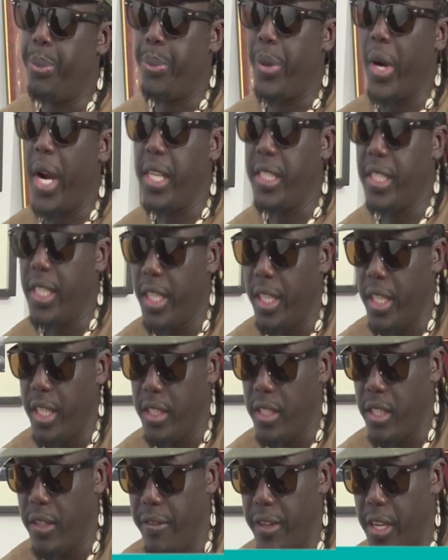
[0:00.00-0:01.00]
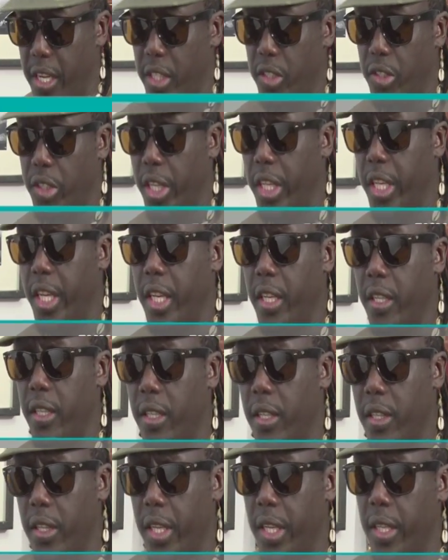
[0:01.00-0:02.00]
Pricing is a very tricky
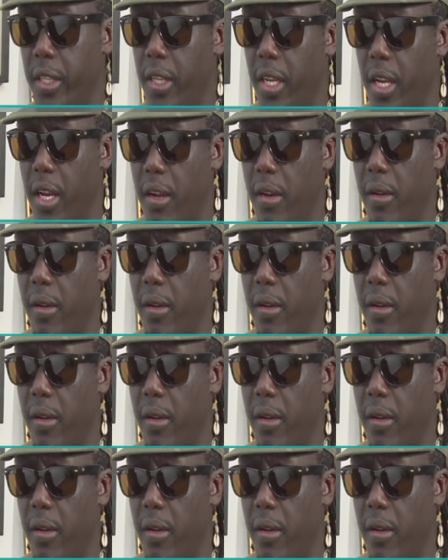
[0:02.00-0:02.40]
thing.